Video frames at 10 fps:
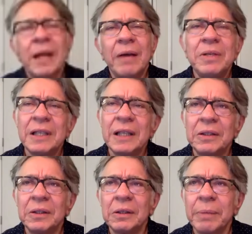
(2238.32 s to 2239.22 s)
would say that
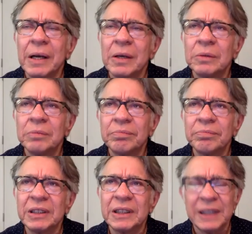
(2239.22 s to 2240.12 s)
took about
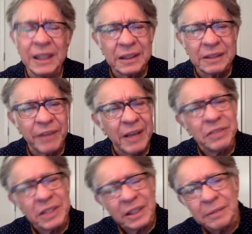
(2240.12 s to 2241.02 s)
six, five,
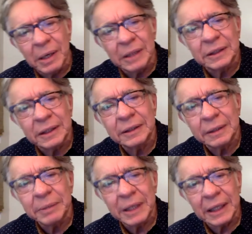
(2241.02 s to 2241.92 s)
six months,
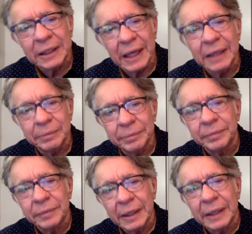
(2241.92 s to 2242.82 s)
something like that.
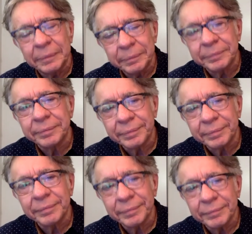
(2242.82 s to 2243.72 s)
Yeah.
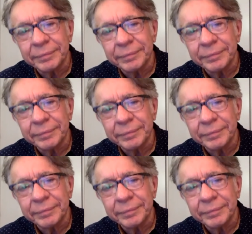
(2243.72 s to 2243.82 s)
And